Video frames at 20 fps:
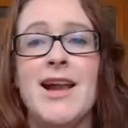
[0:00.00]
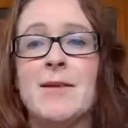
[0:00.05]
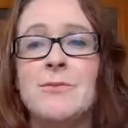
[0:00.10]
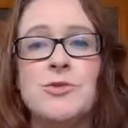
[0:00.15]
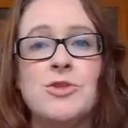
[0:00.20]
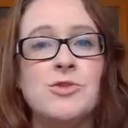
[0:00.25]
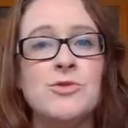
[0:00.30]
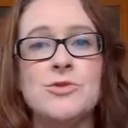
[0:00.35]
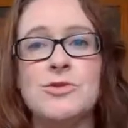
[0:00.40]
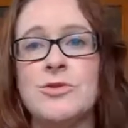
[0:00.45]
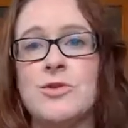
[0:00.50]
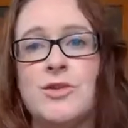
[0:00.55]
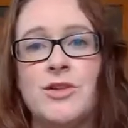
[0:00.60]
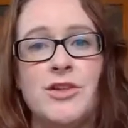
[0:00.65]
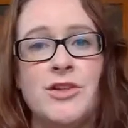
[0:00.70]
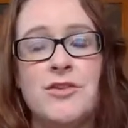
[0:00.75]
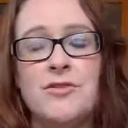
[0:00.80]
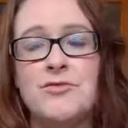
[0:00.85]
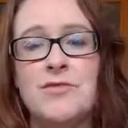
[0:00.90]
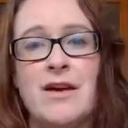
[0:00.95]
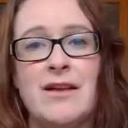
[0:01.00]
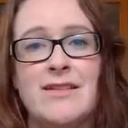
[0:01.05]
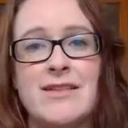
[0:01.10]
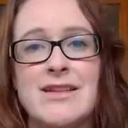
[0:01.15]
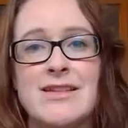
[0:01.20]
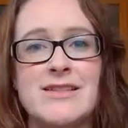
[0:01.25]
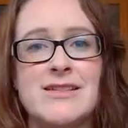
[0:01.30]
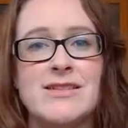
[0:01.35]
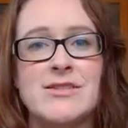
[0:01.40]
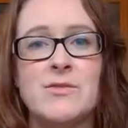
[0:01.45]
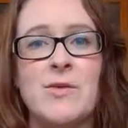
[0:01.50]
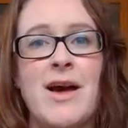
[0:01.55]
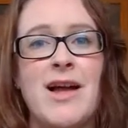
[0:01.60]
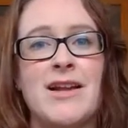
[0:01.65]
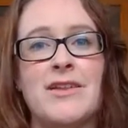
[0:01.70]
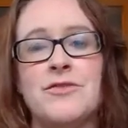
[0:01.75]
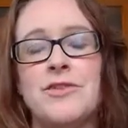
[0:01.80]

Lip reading: I'm sure you found this as well,